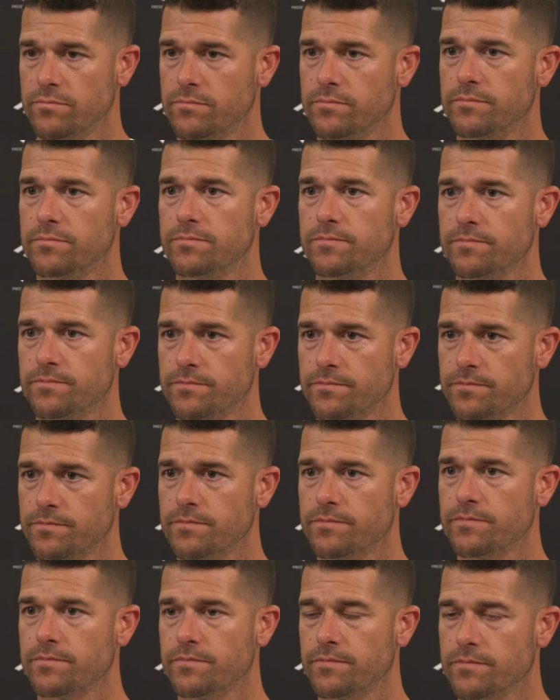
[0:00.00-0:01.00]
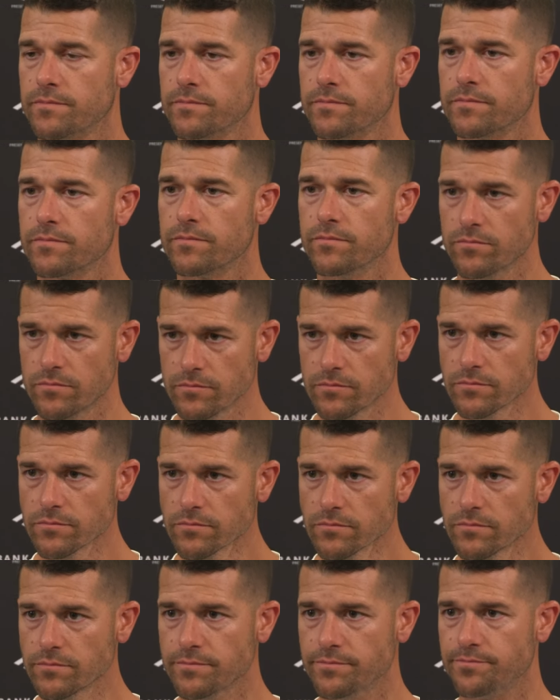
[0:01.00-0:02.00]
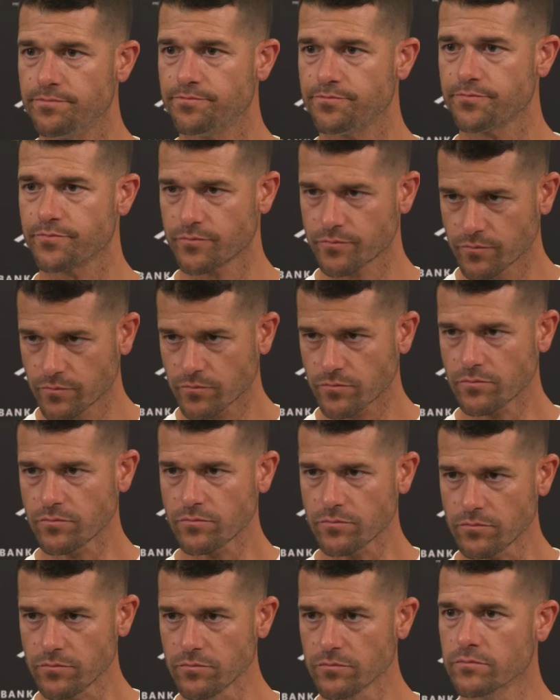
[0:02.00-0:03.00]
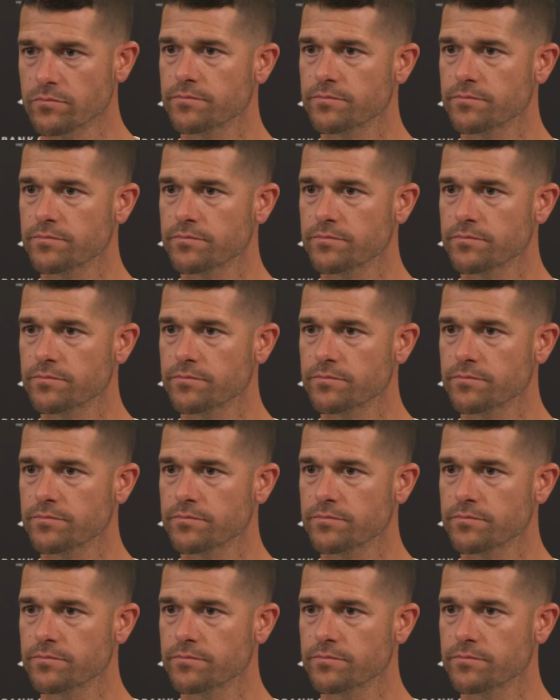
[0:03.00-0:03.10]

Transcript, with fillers: some of those guys are really stepping up over the last week.